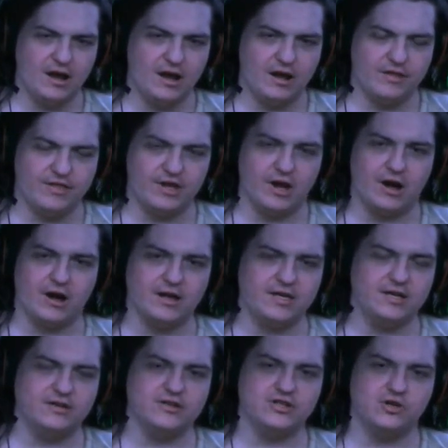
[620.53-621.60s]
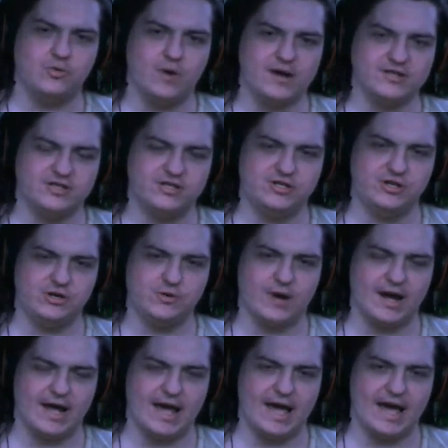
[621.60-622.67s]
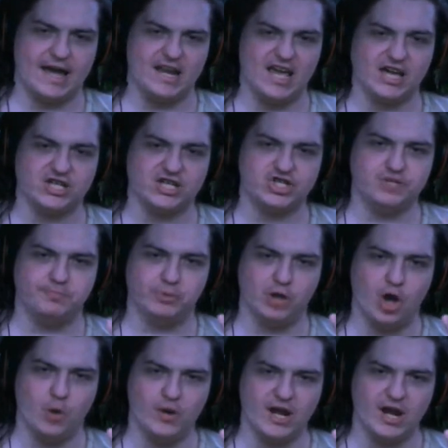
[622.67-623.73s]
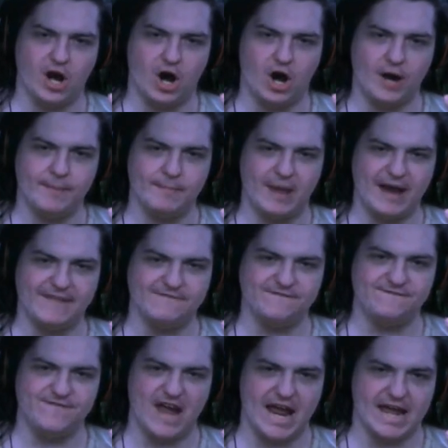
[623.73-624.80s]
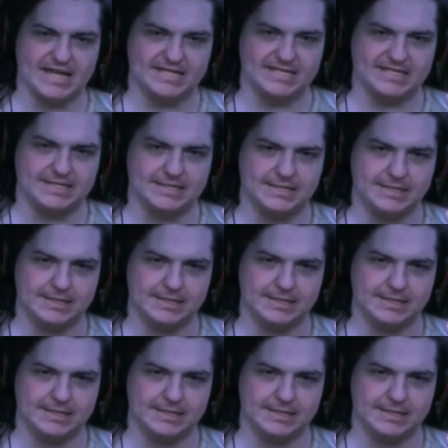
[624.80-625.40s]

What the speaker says: The Oculus Quest 2 I had exploded on my face